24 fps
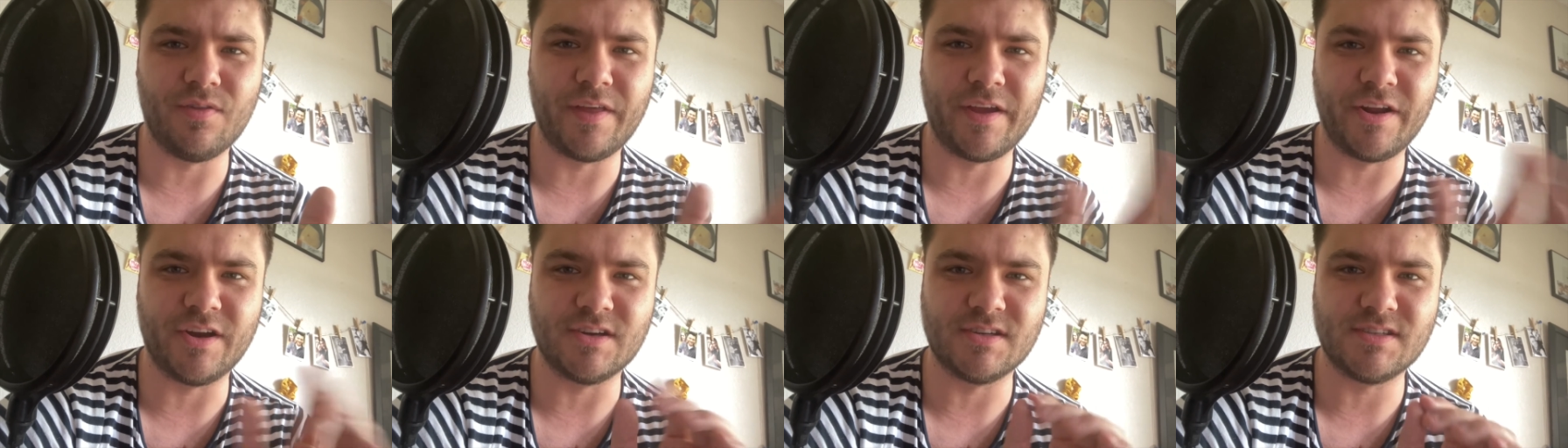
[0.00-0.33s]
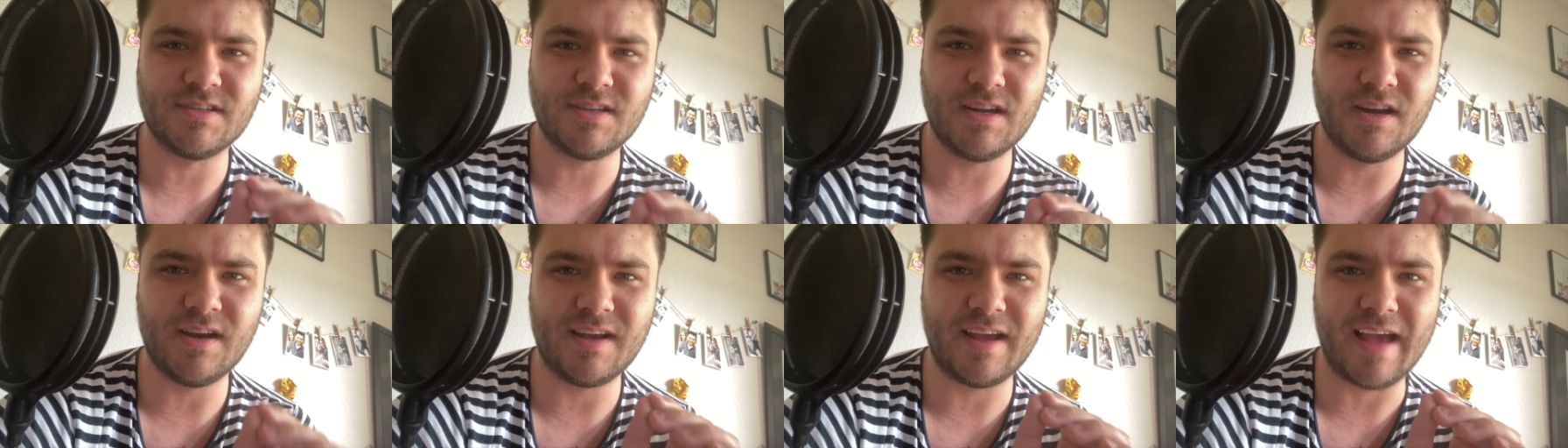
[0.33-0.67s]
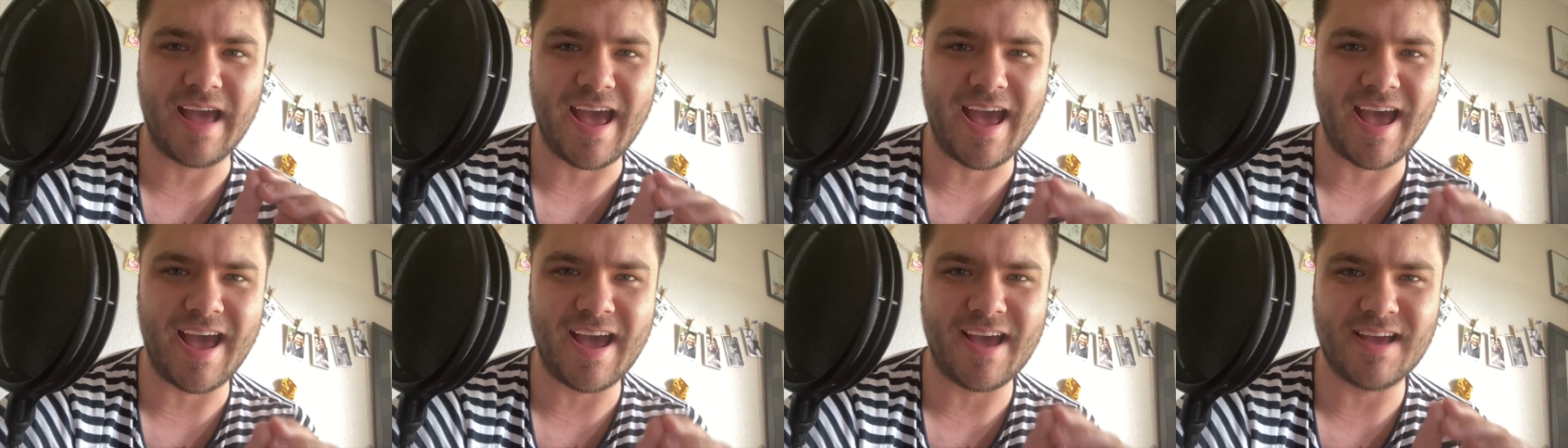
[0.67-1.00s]
They are stuck
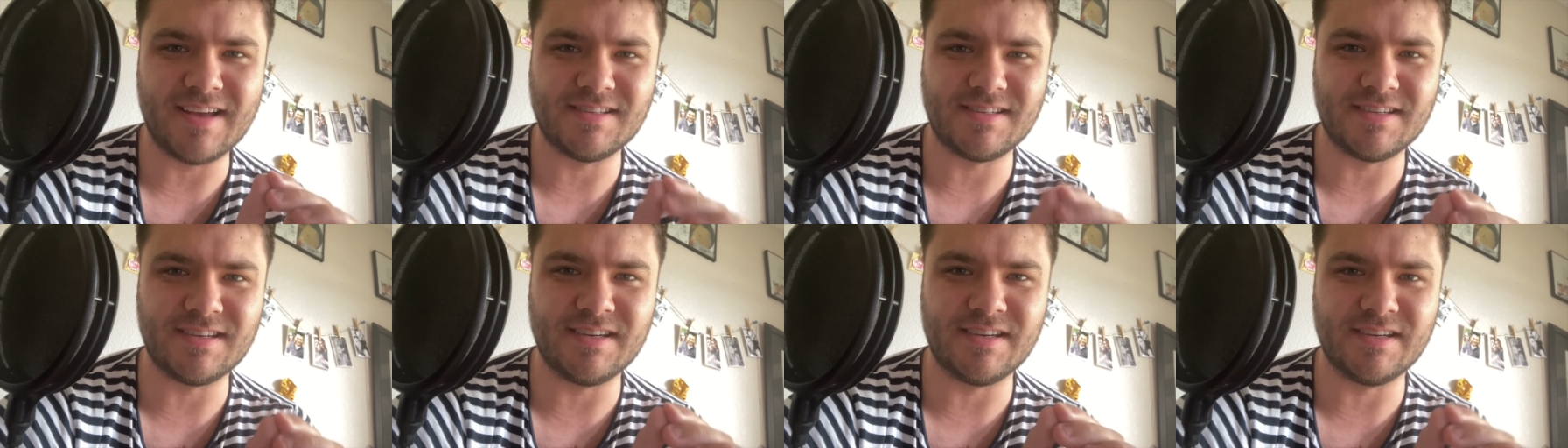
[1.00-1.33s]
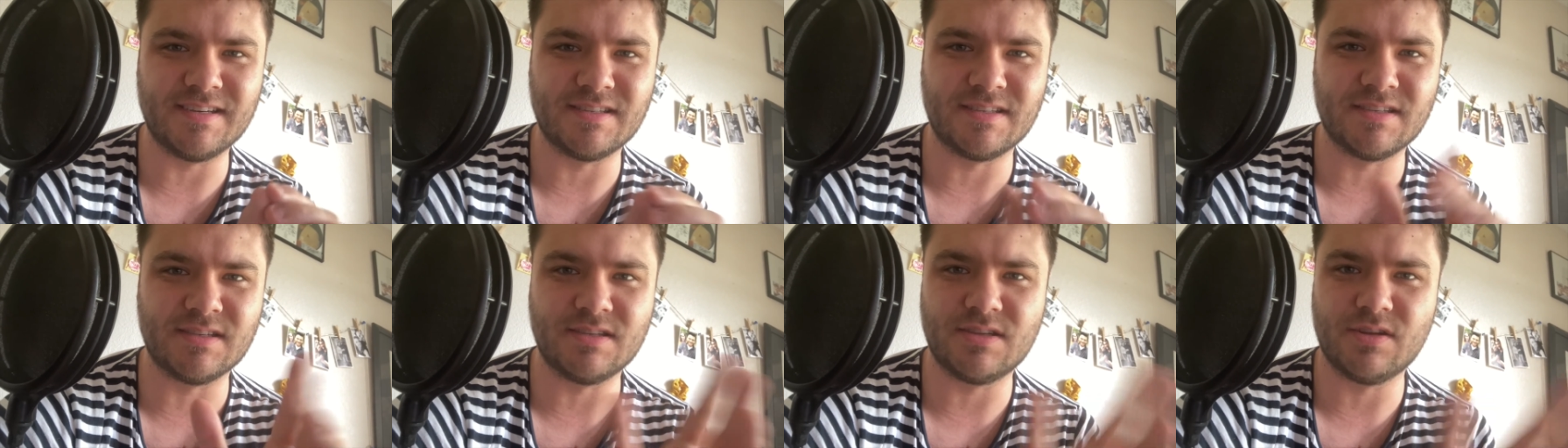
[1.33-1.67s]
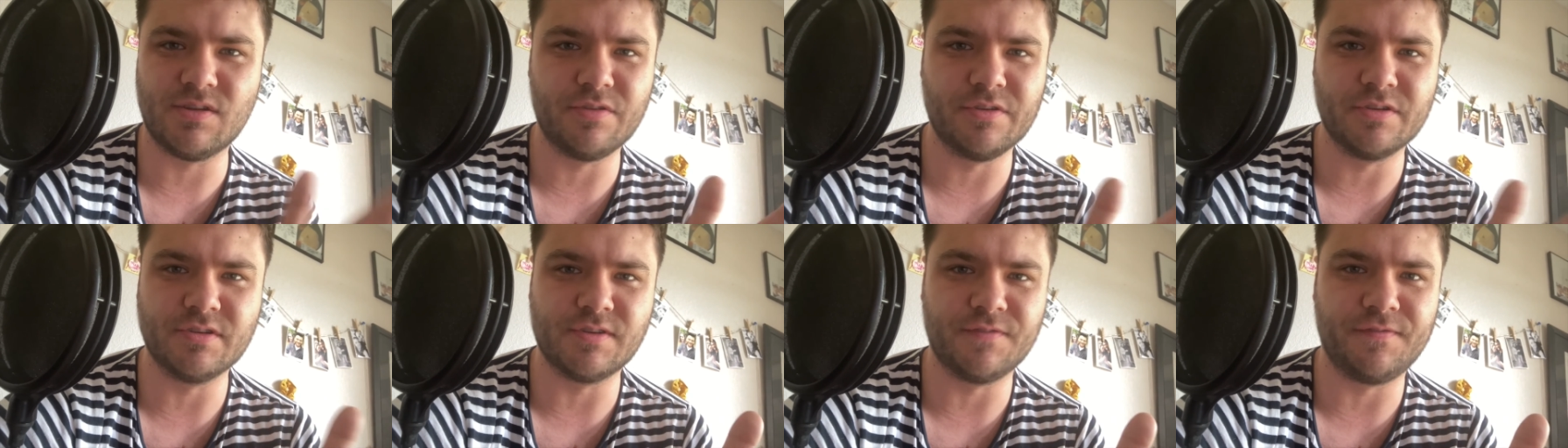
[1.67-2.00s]
as is until
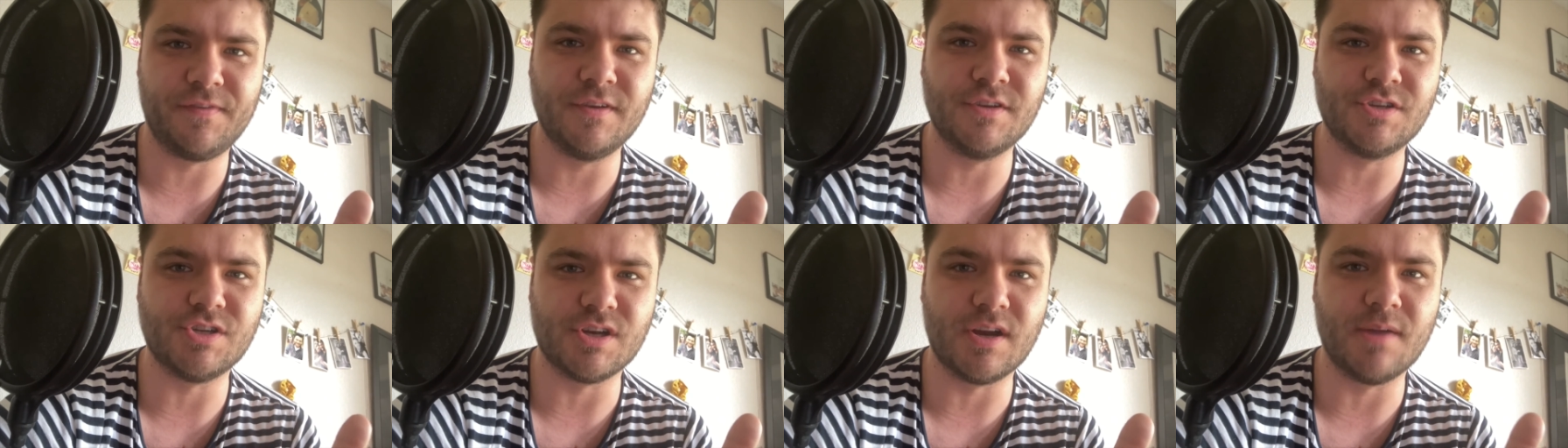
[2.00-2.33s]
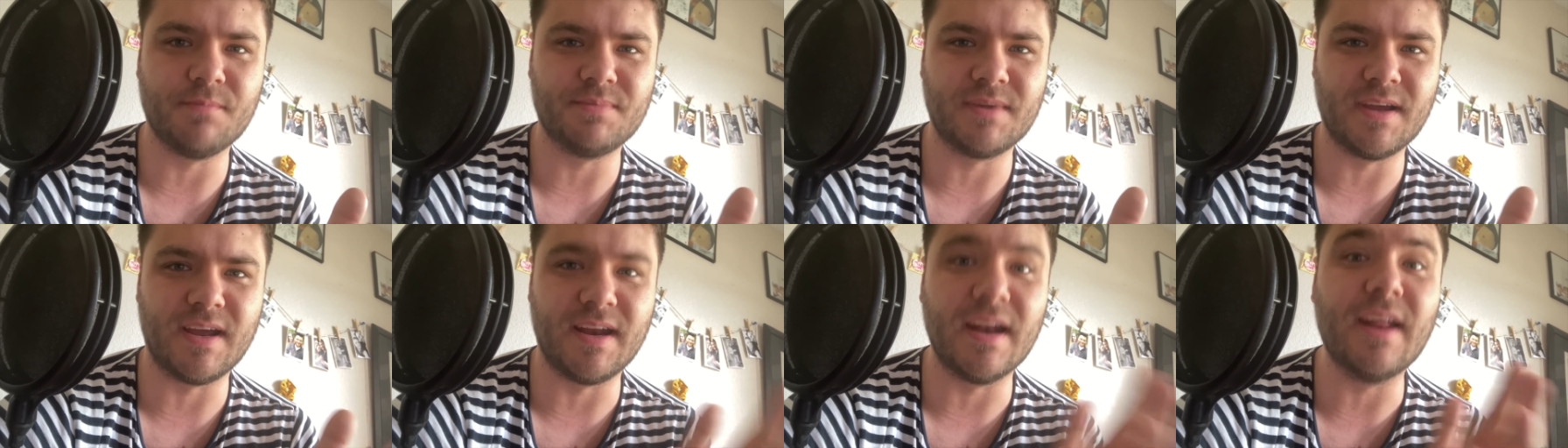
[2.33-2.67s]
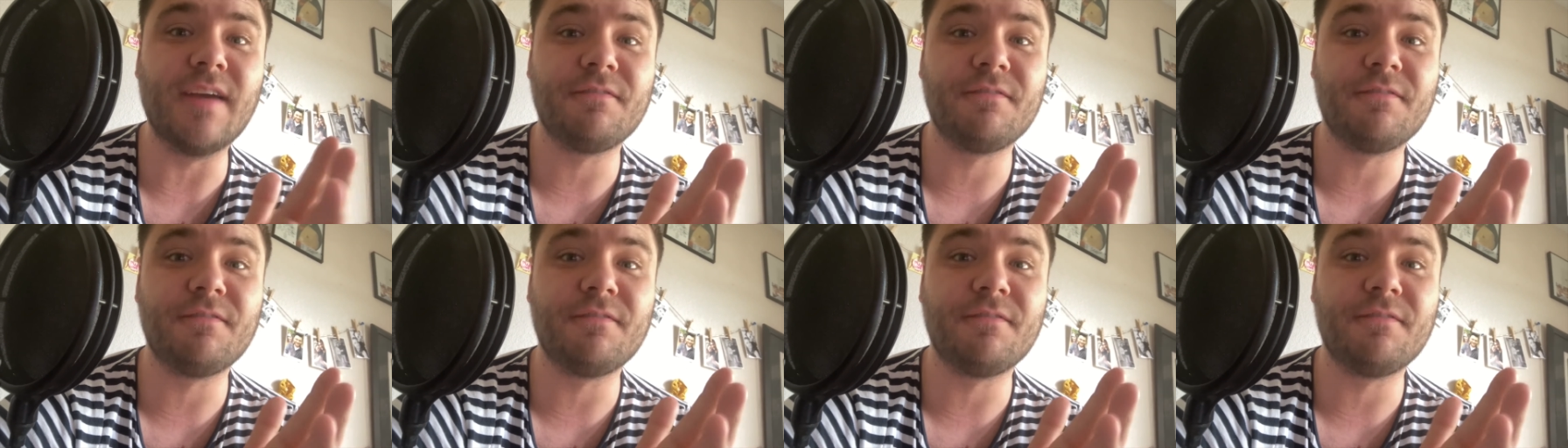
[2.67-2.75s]
there's a future update,